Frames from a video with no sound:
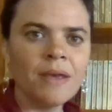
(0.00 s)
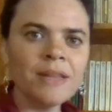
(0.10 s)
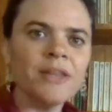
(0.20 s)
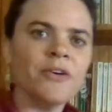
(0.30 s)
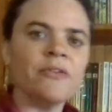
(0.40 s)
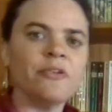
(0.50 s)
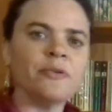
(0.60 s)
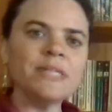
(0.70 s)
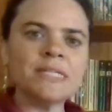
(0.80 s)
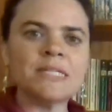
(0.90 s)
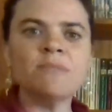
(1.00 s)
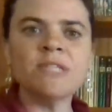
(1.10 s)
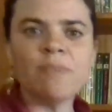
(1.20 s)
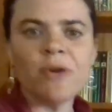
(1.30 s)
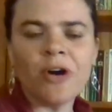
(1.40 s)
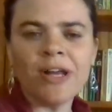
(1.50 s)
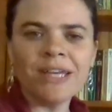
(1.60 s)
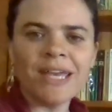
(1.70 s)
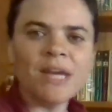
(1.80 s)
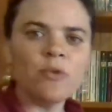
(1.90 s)
Hello everyone, it's Miss Bohall
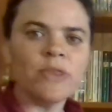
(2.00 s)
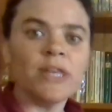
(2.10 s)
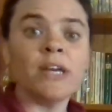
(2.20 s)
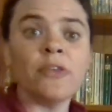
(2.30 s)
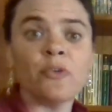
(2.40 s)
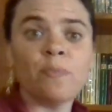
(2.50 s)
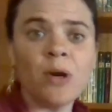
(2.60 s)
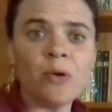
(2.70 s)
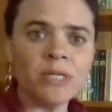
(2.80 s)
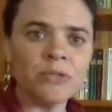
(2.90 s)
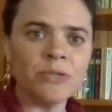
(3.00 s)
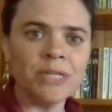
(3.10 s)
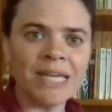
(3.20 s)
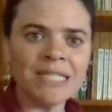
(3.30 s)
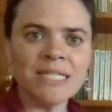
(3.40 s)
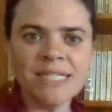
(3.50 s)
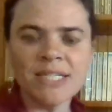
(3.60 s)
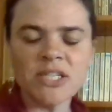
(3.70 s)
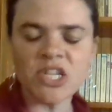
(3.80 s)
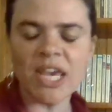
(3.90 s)
again with another poetry lesson
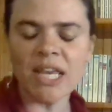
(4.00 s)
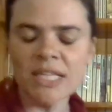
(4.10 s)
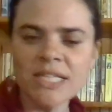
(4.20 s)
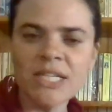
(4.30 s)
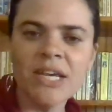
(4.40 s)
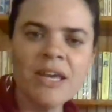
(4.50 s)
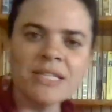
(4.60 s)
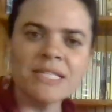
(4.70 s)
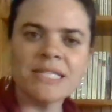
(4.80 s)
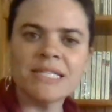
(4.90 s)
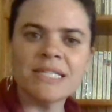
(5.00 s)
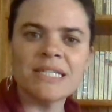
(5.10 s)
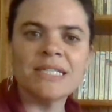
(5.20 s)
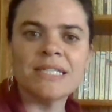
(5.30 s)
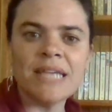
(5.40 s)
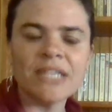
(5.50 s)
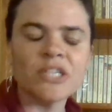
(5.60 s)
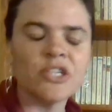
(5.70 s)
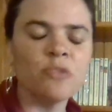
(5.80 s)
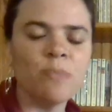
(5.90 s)
and challenge since this is
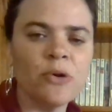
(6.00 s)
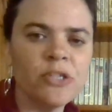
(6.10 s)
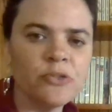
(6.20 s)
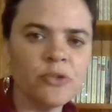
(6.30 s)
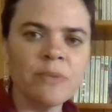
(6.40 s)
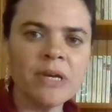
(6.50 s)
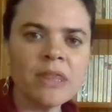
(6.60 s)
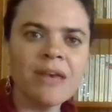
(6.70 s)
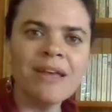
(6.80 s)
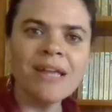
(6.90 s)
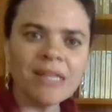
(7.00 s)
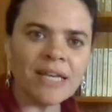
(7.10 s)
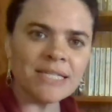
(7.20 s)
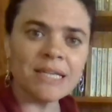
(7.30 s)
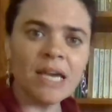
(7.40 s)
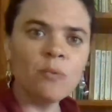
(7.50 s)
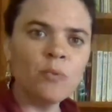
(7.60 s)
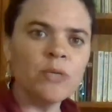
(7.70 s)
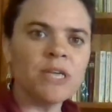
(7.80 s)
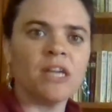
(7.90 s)
National Poetry Month. Last time
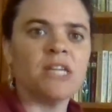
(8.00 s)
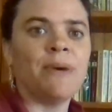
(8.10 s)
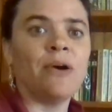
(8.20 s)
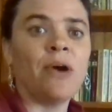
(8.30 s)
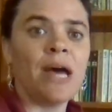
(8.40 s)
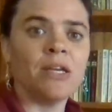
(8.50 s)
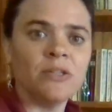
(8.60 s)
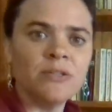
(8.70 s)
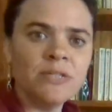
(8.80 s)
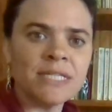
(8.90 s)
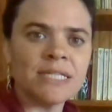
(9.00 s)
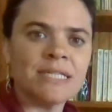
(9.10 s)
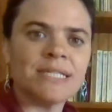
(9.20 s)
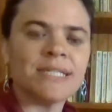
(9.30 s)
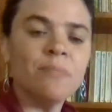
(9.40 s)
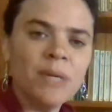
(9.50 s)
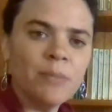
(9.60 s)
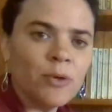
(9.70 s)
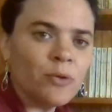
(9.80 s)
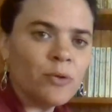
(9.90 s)
we talked about haikus and some
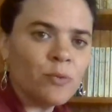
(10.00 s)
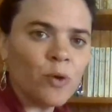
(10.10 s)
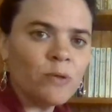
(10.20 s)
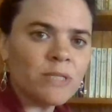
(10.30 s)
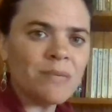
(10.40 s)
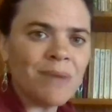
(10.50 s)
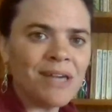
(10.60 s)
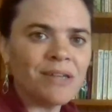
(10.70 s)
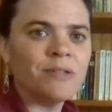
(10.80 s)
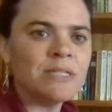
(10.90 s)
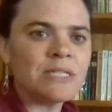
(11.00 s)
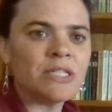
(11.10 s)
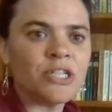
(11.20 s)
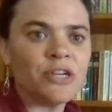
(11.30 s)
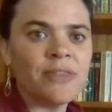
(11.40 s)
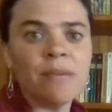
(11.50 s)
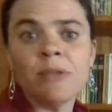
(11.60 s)
people wrote some haikus and shared them.